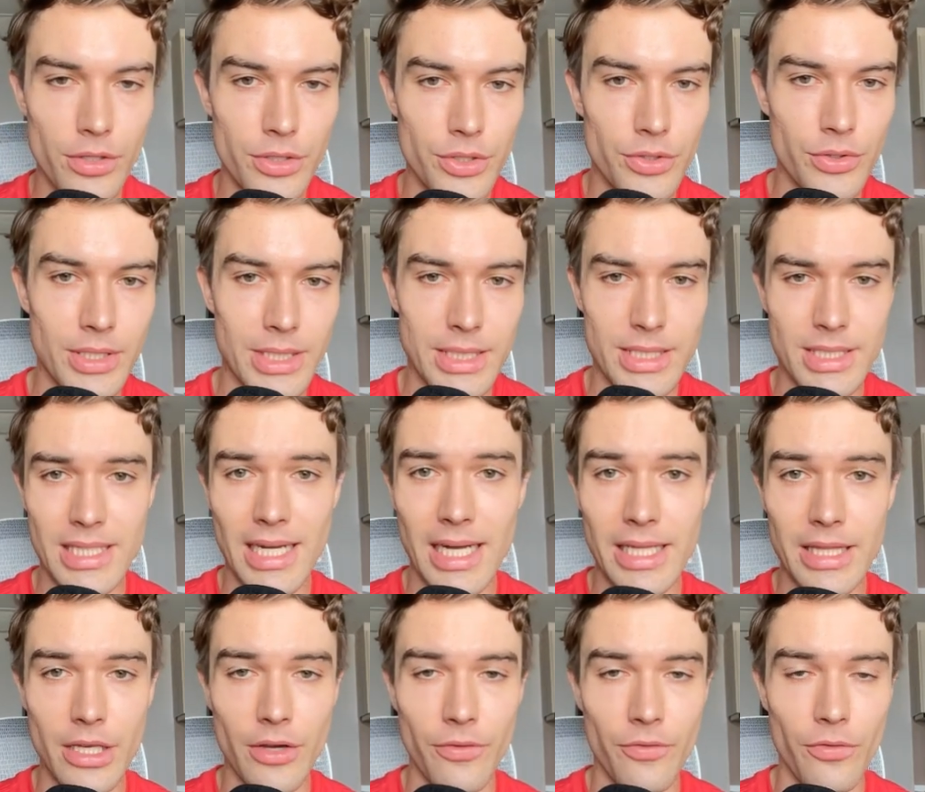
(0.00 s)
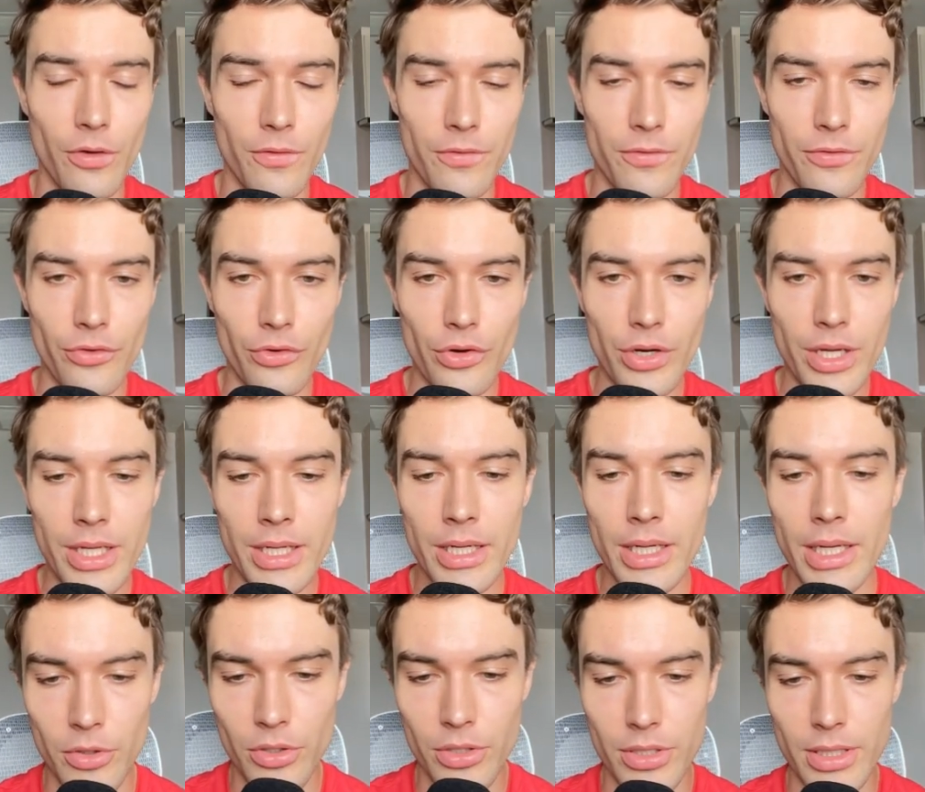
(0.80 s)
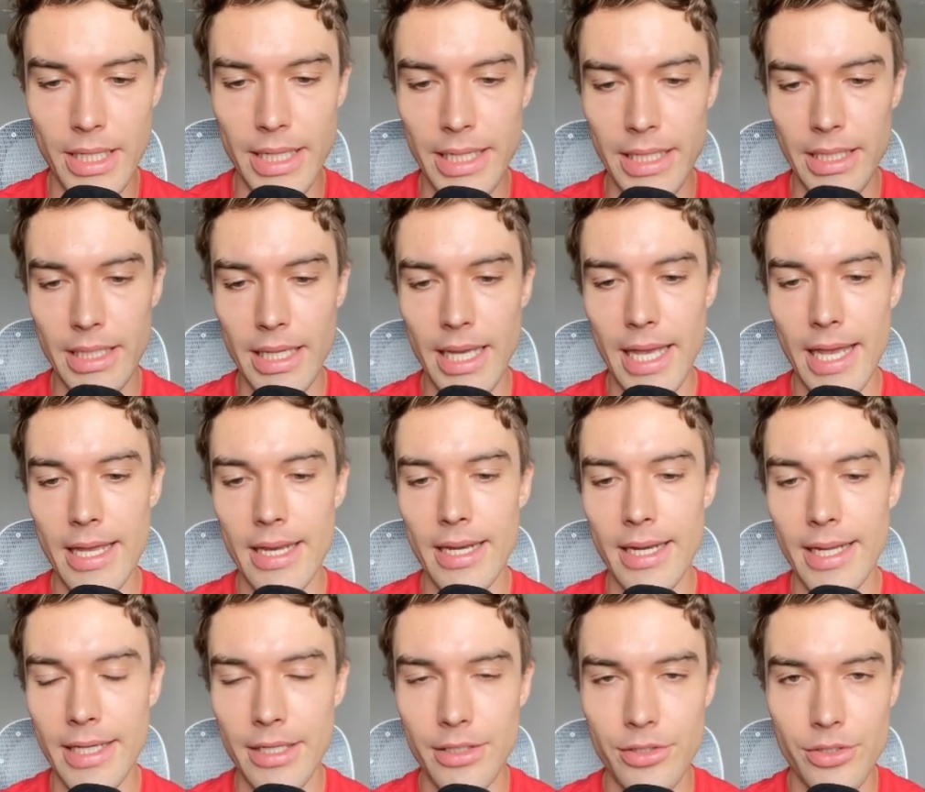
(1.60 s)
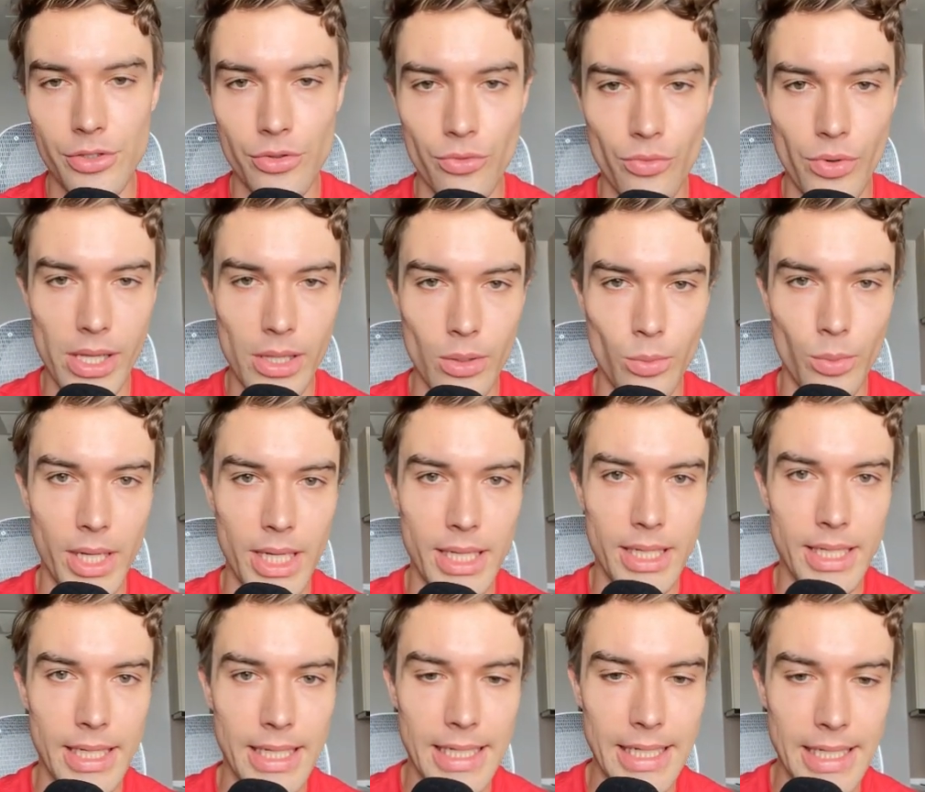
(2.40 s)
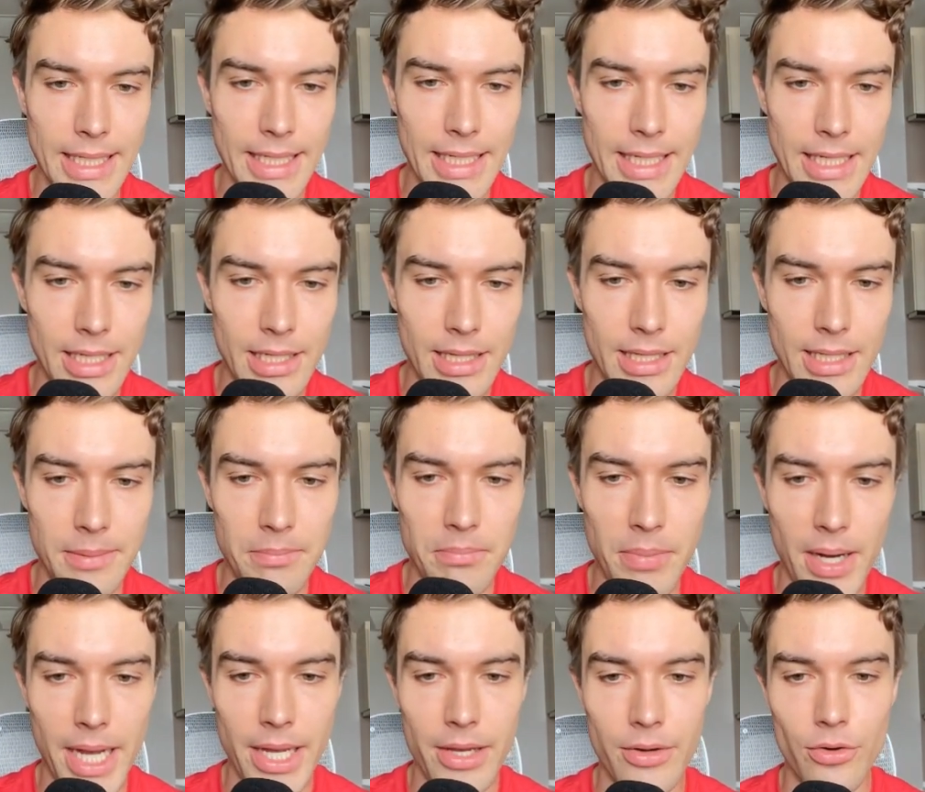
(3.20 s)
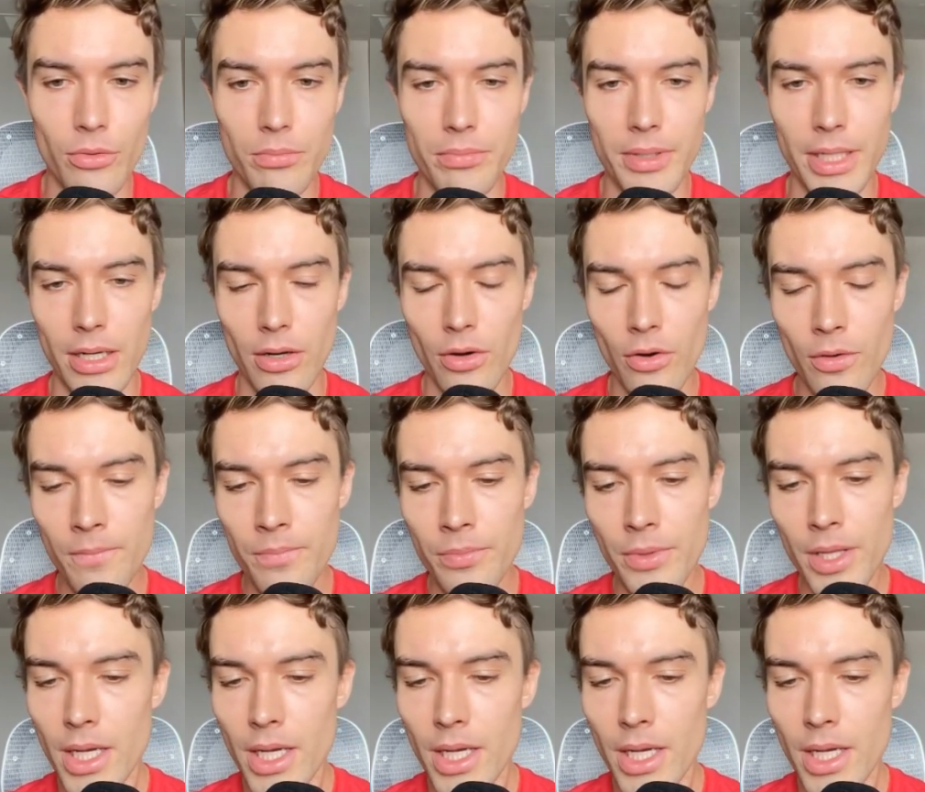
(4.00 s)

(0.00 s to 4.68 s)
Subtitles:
You can start there for free. I'm going to link a link to Railway in the bio below.